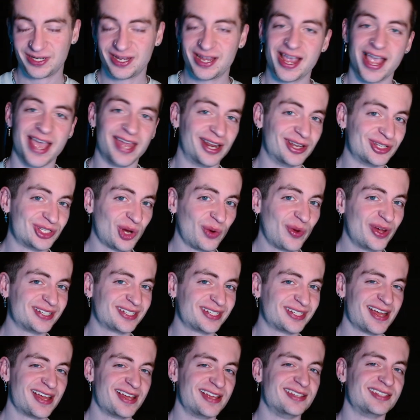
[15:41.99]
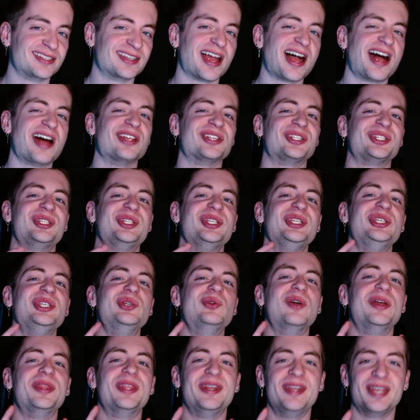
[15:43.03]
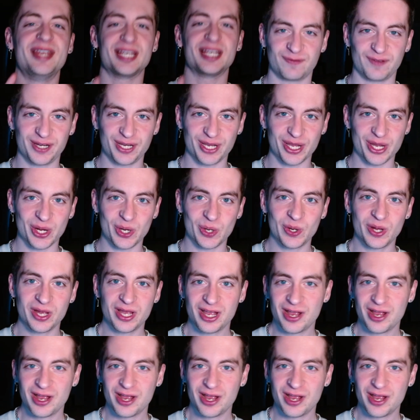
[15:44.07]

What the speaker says: And as always guys, I'll see you in the next video.